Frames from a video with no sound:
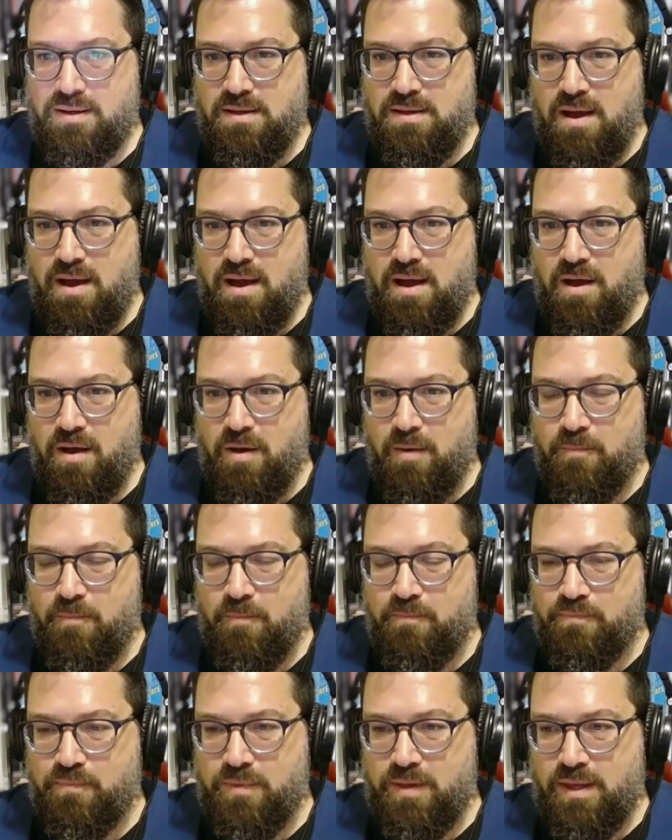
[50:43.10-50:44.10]

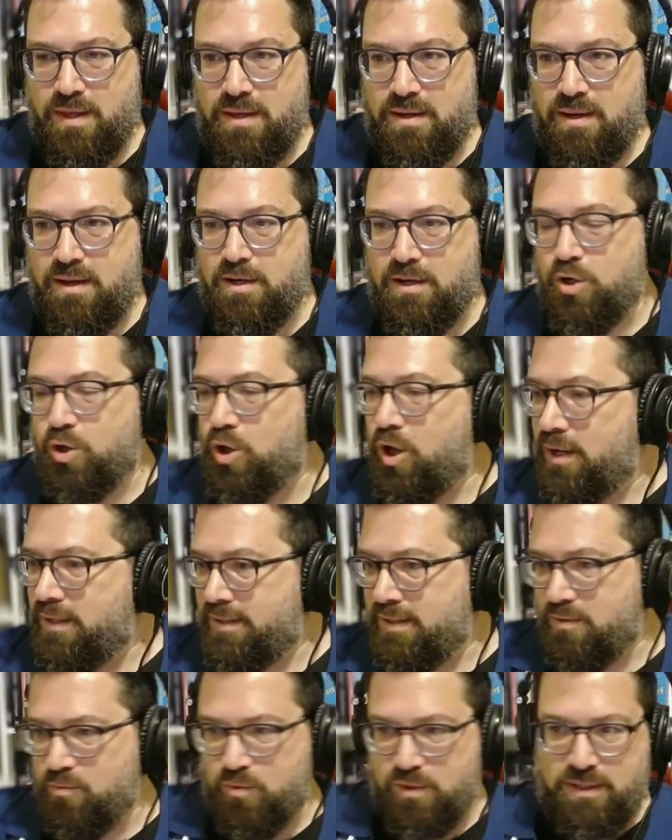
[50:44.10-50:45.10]
And Claude
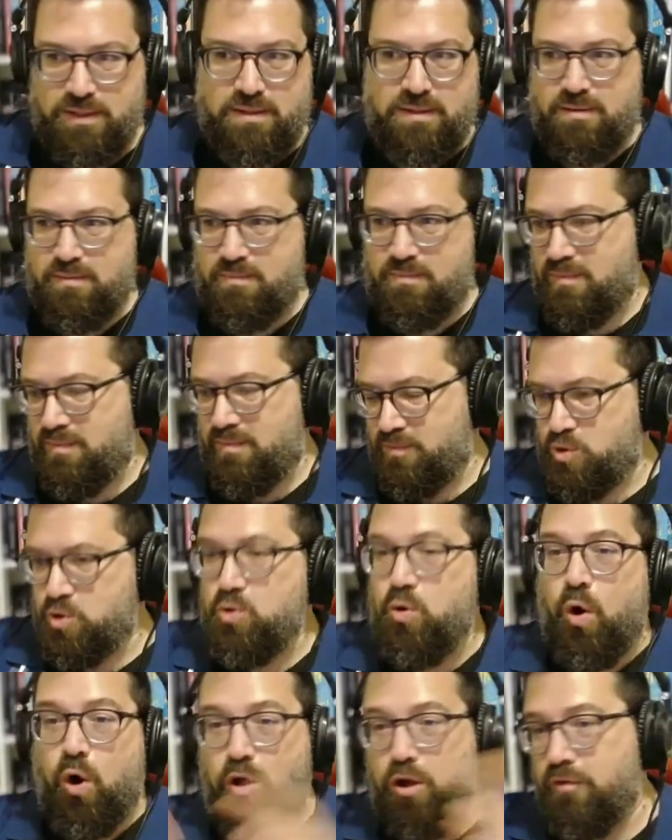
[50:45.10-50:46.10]
can really
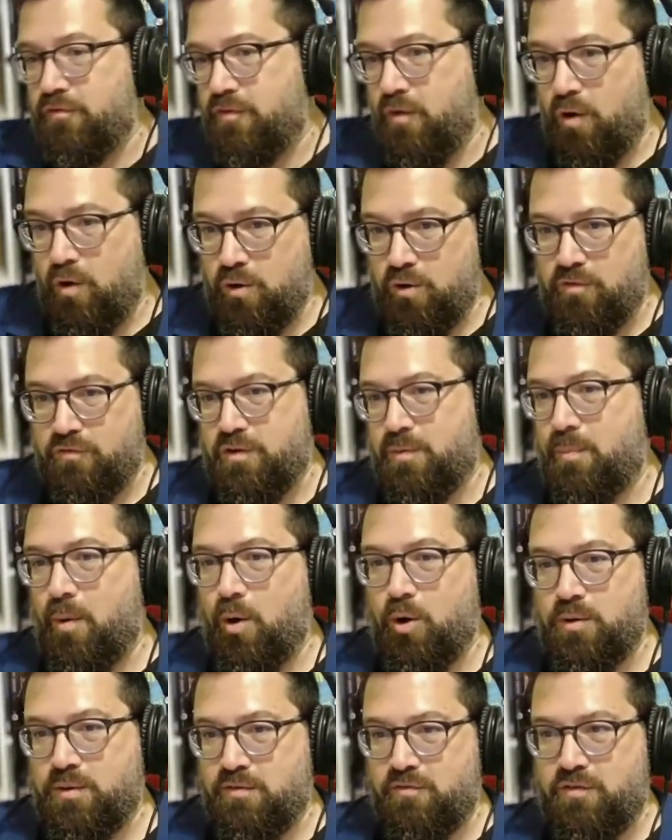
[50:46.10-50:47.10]
do all of the
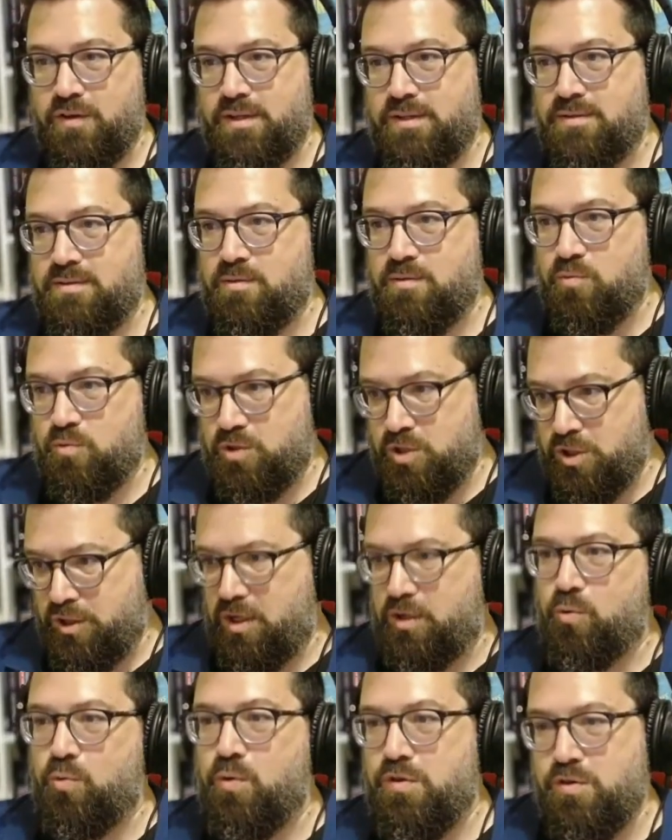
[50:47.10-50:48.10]
parts of it
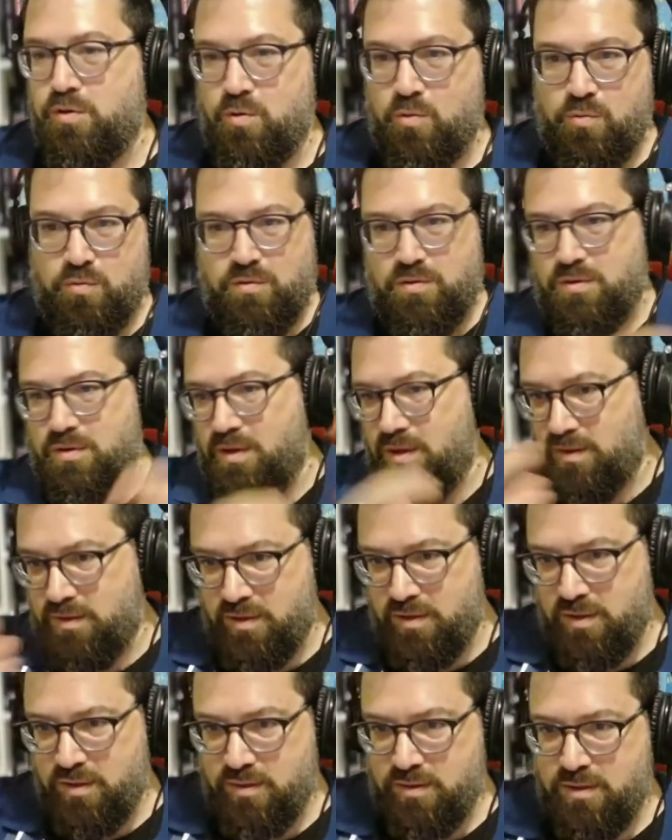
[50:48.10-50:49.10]
together with you.
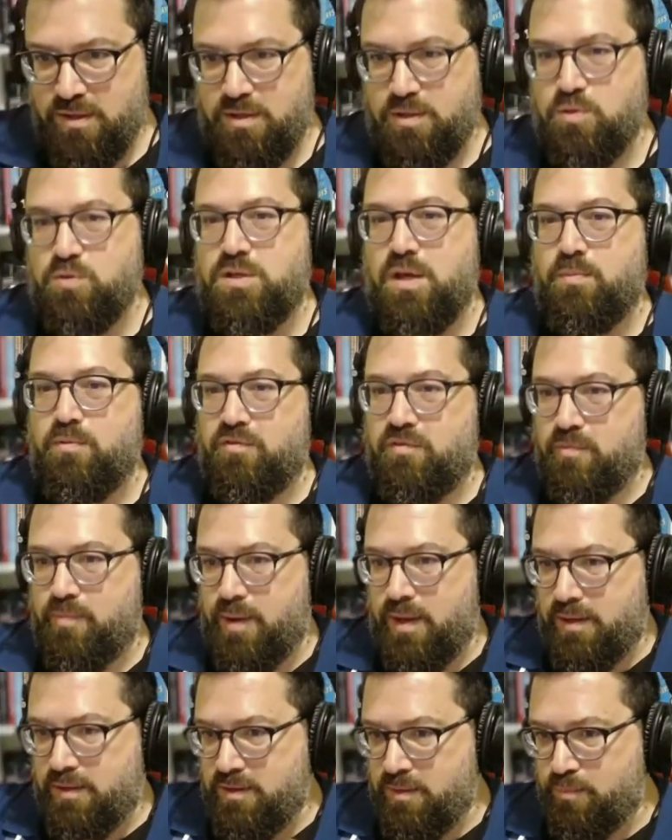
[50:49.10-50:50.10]
The new type of
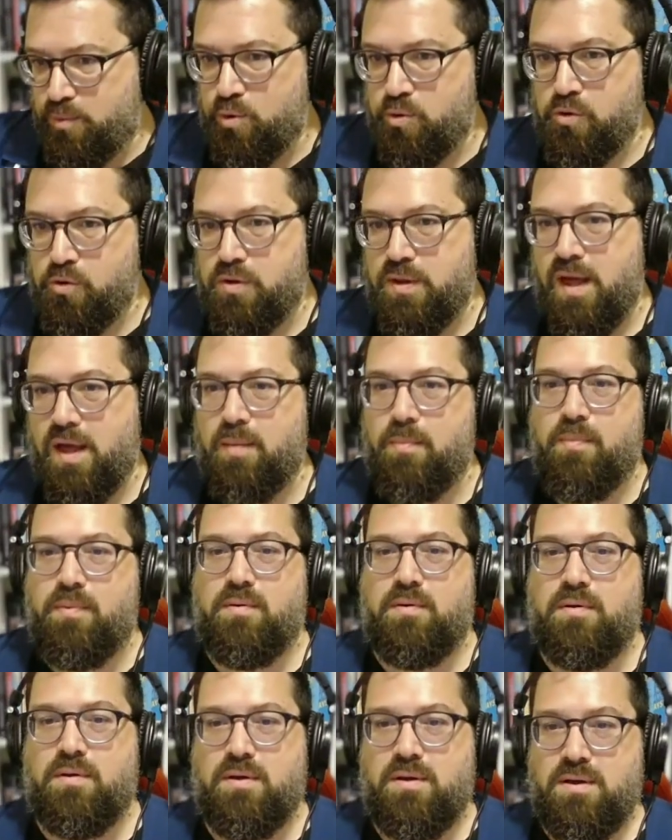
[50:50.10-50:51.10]
spec, the prototype.
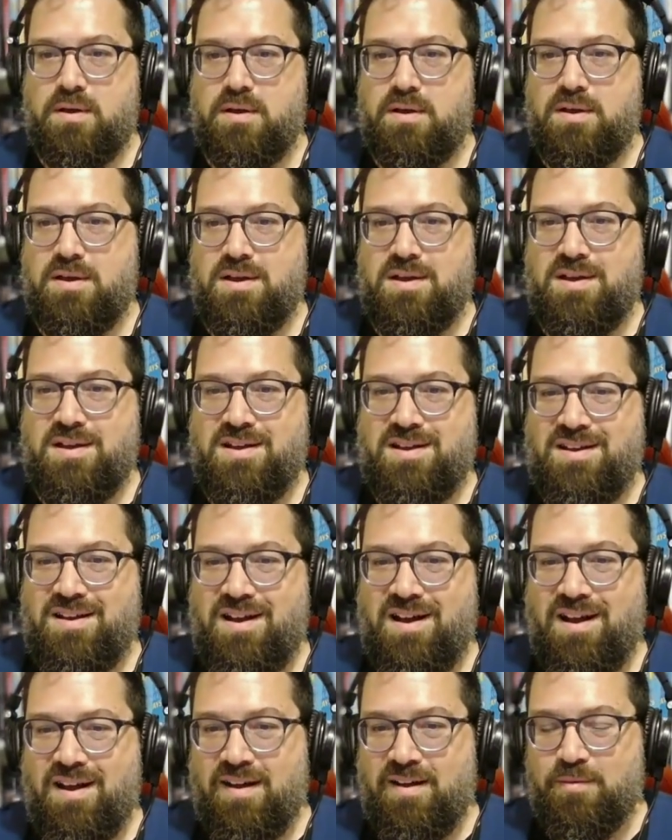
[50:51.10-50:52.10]

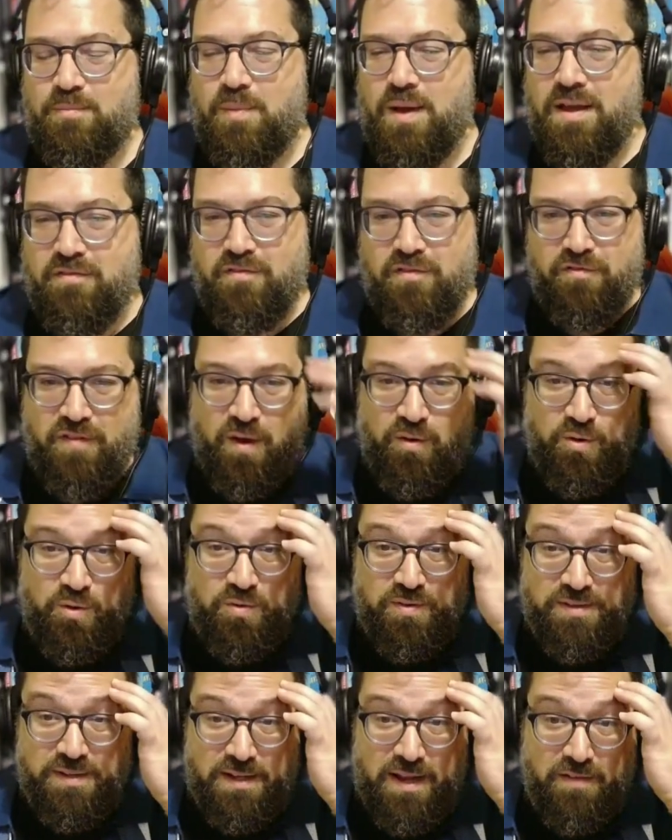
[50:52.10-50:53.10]
I have a founder
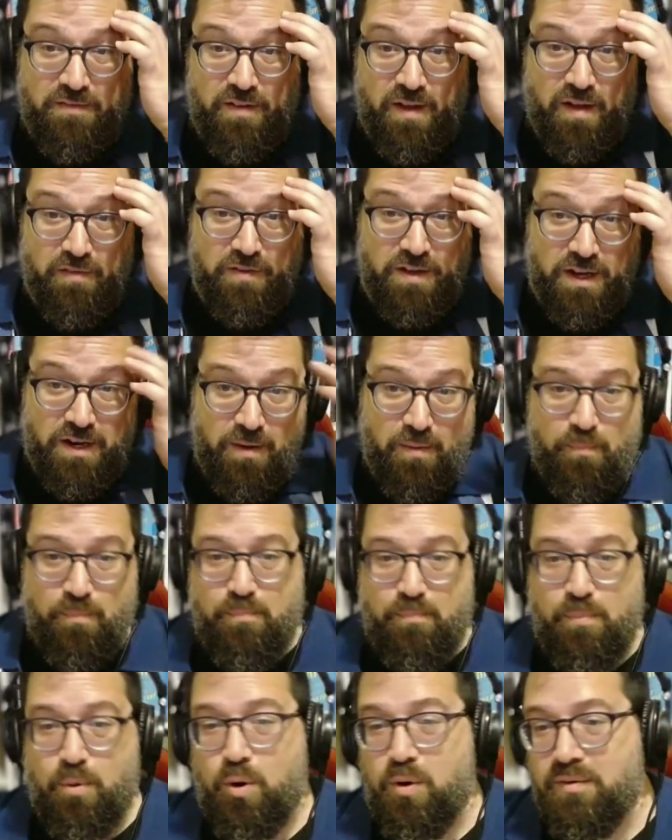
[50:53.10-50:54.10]
who said, I've got a
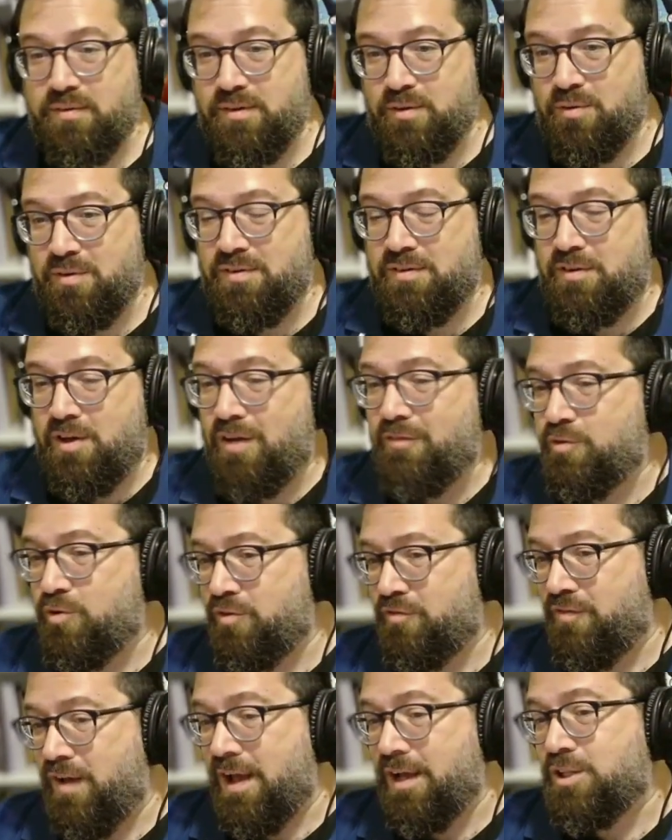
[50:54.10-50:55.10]
personal software
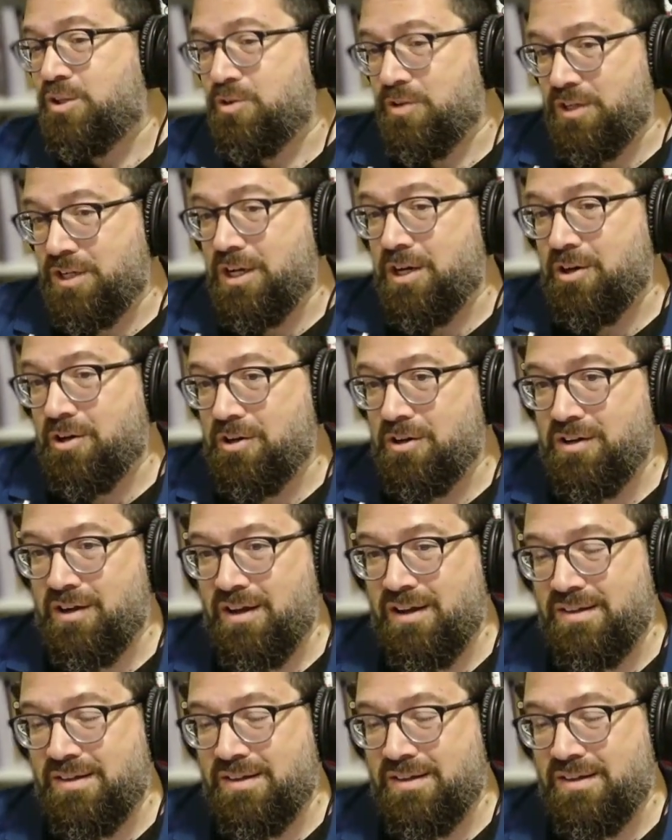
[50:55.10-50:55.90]
factory here.